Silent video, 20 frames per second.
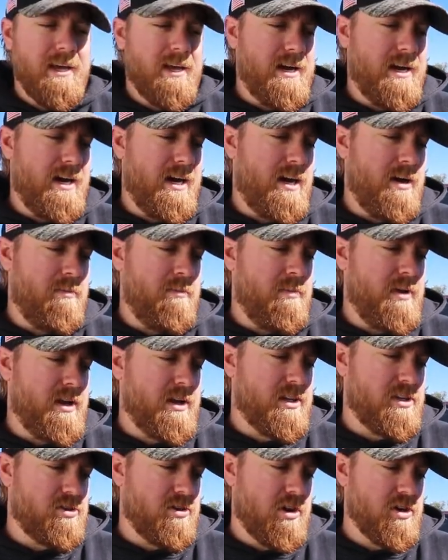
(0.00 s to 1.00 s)
and
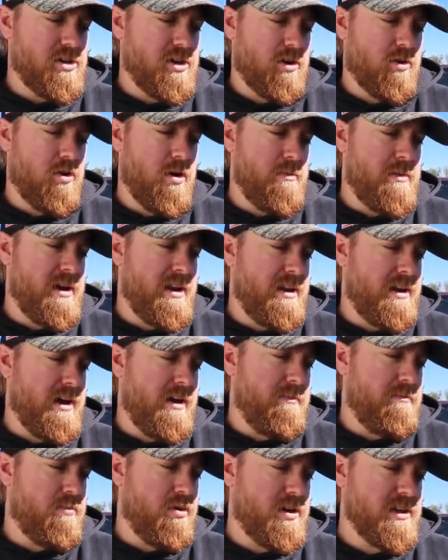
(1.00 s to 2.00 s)
construction equipment
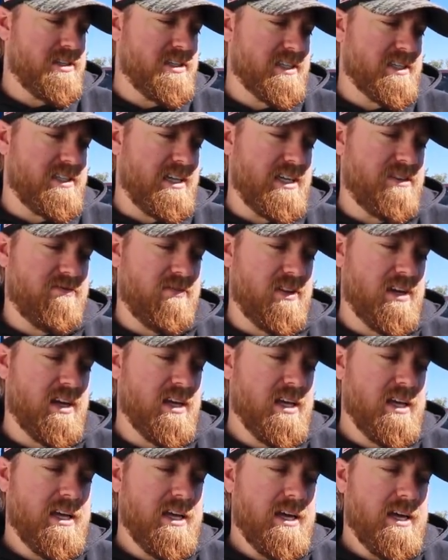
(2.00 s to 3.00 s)
pretty successfully.
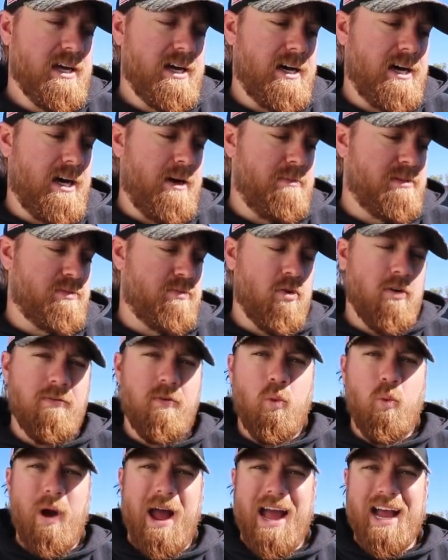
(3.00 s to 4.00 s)
It's more of
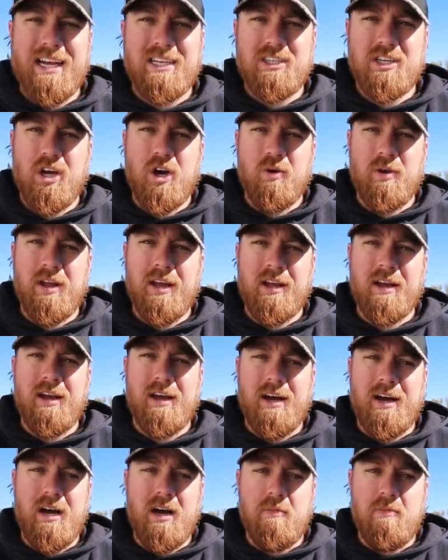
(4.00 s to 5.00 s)
a wax coating.
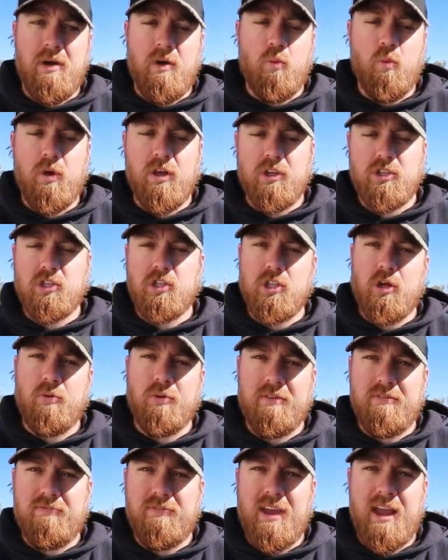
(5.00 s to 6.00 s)
It will
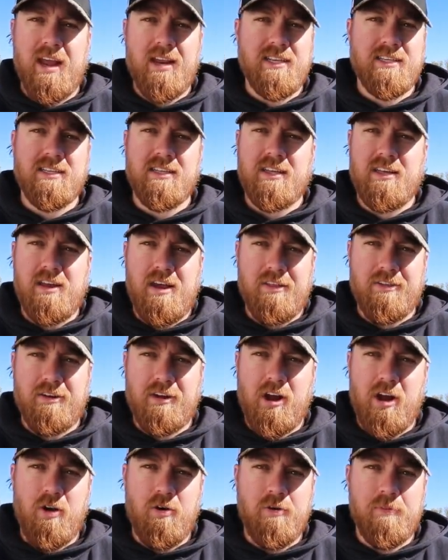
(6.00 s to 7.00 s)
slowly fade. It's something you have to
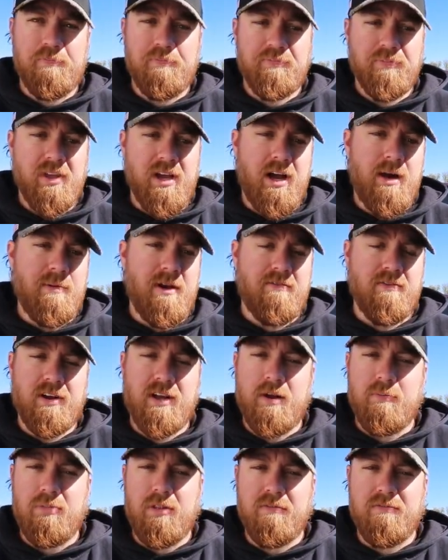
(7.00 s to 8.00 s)
coat every
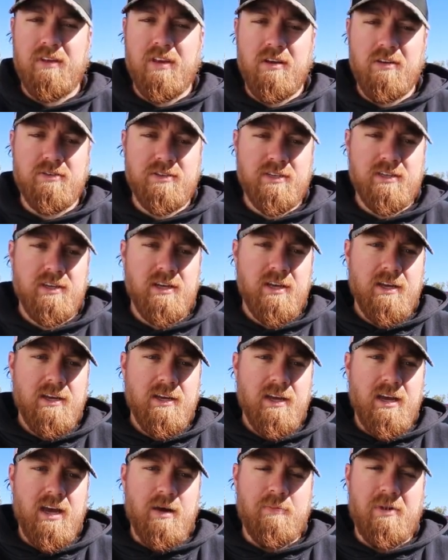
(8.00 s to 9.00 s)
couple of years.
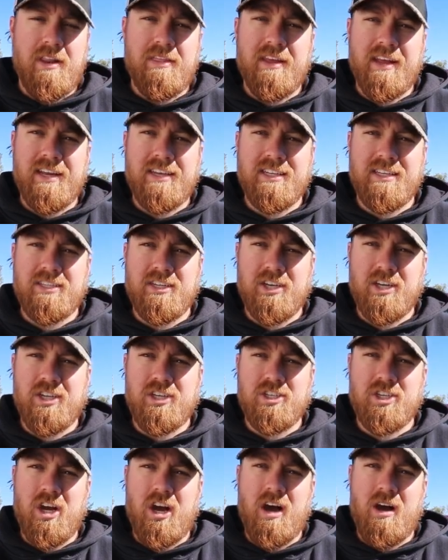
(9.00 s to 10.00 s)
But I think it does a
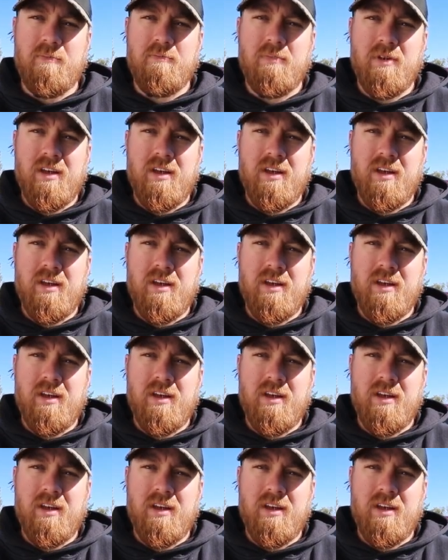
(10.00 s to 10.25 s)
good job